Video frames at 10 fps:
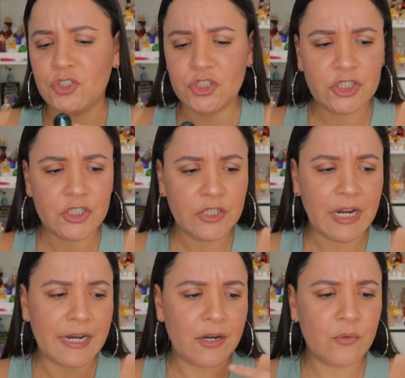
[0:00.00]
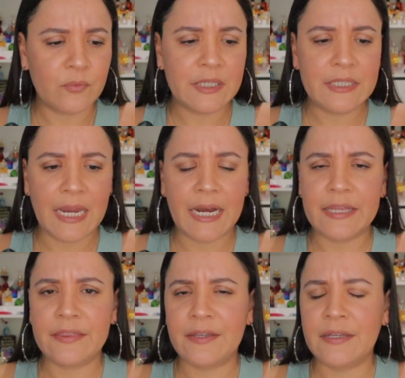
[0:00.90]
sugar and I don't really get
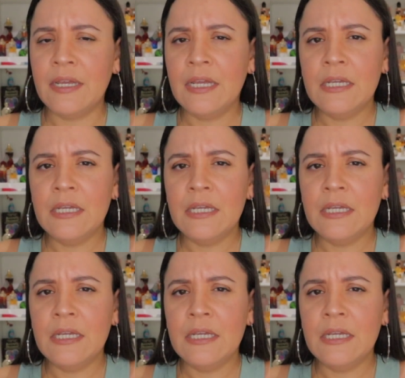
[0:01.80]
anything